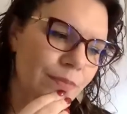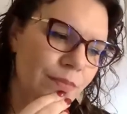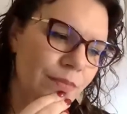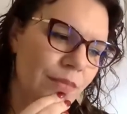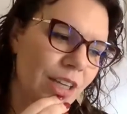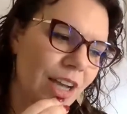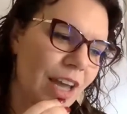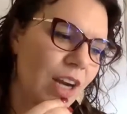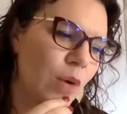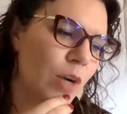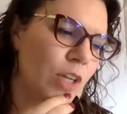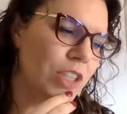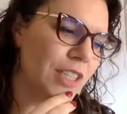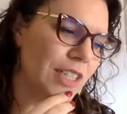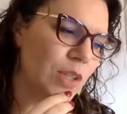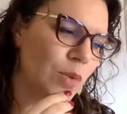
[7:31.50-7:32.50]
the kind of
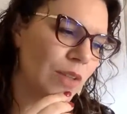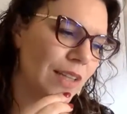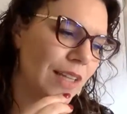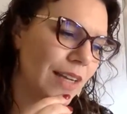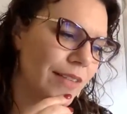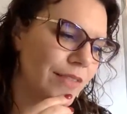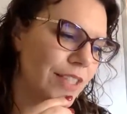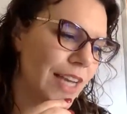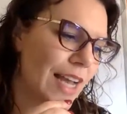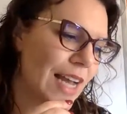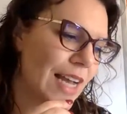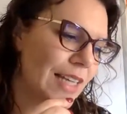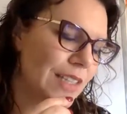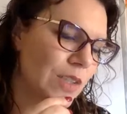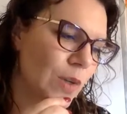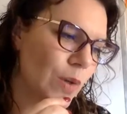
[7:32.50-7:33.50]
question I don't love to
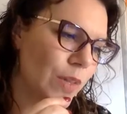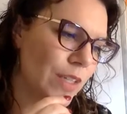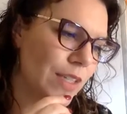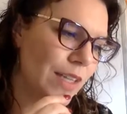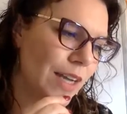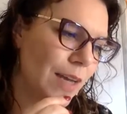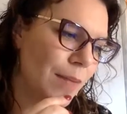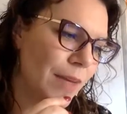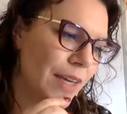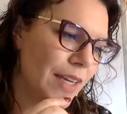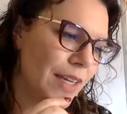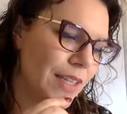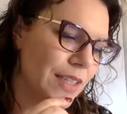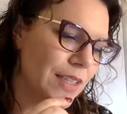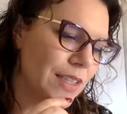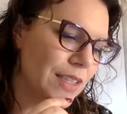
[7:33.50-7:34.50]
ask all the time
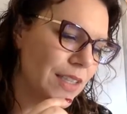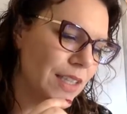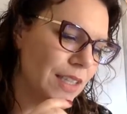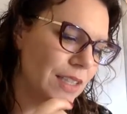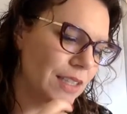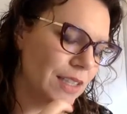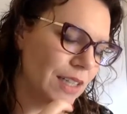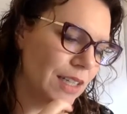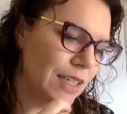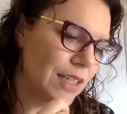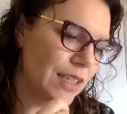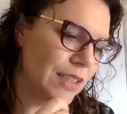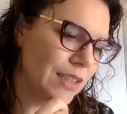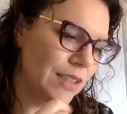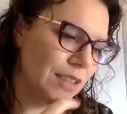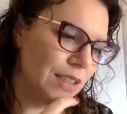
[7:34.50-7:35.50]
because it's uh,
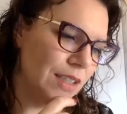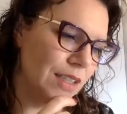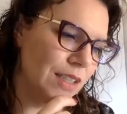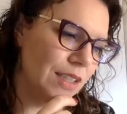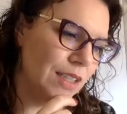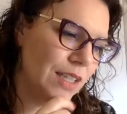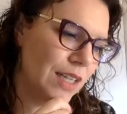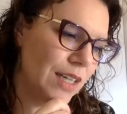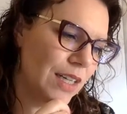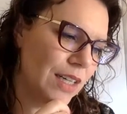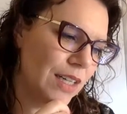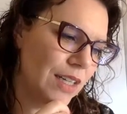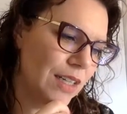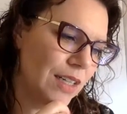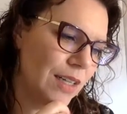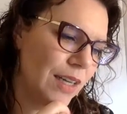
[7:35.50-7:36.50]

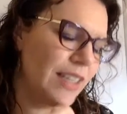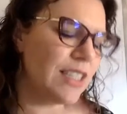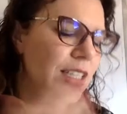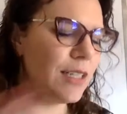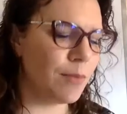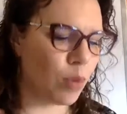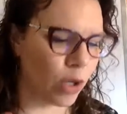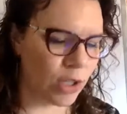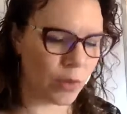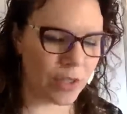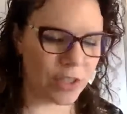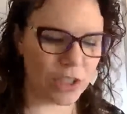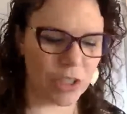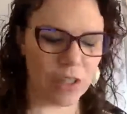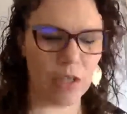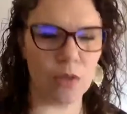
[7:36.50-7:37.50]
it's an important
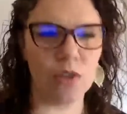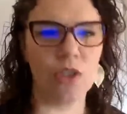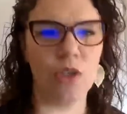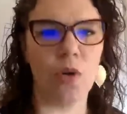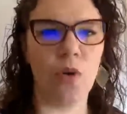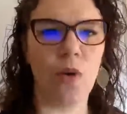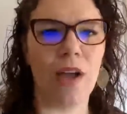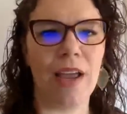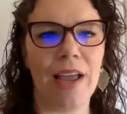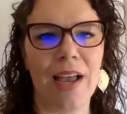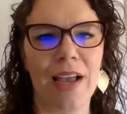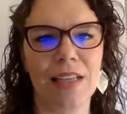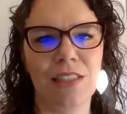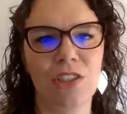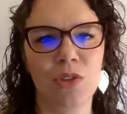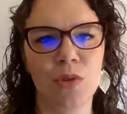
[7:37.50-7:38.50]
question though. So I
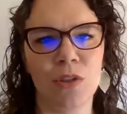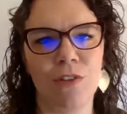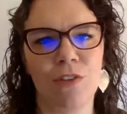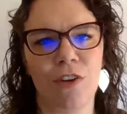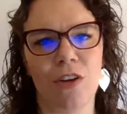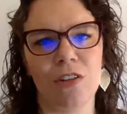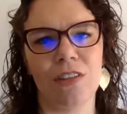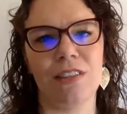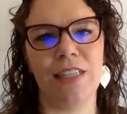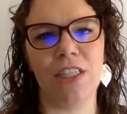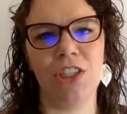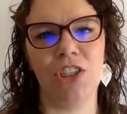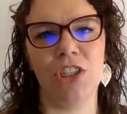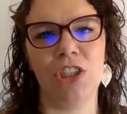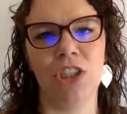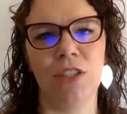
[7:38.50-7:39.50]
asked true or false.
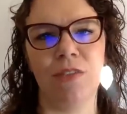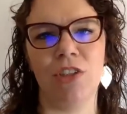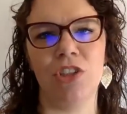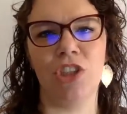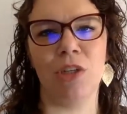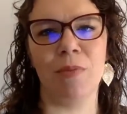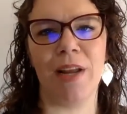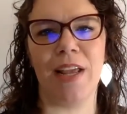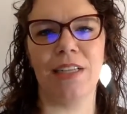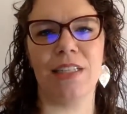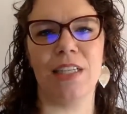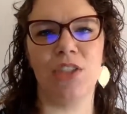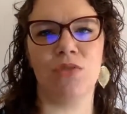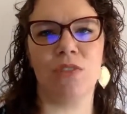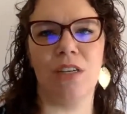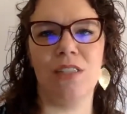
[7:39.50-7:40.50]
Section two of the Sherman
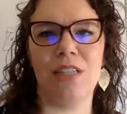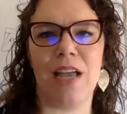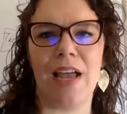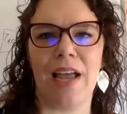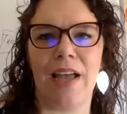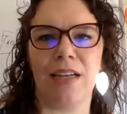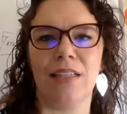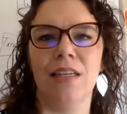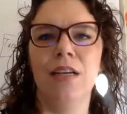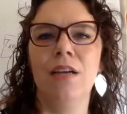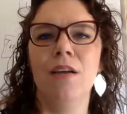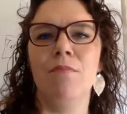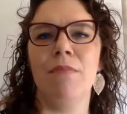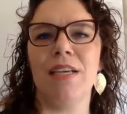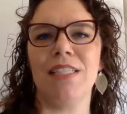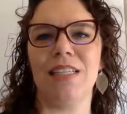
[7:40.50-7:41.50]
Antitrust Act
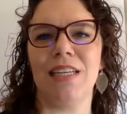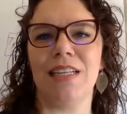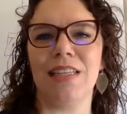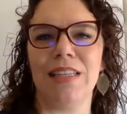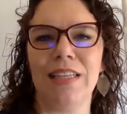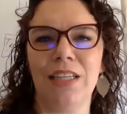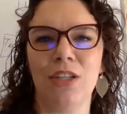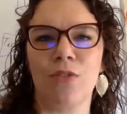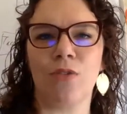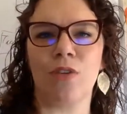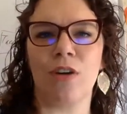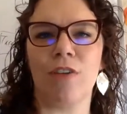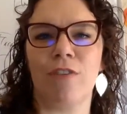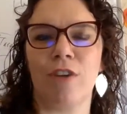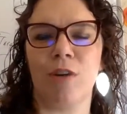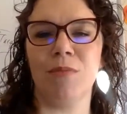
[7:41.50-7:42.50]
makes it illegal for
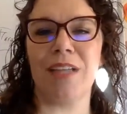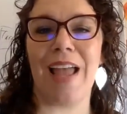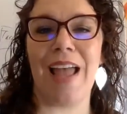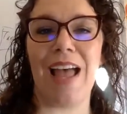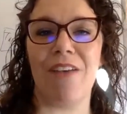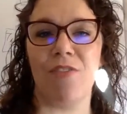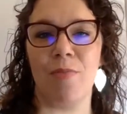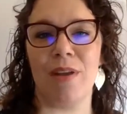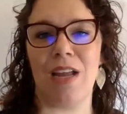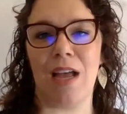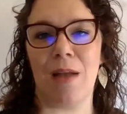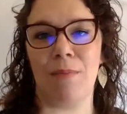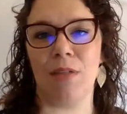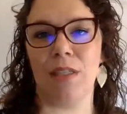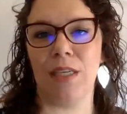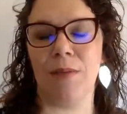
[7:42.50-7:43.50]
a firm to have a
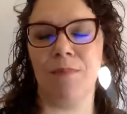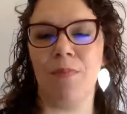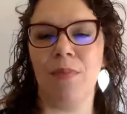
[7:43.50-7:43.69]
monopoly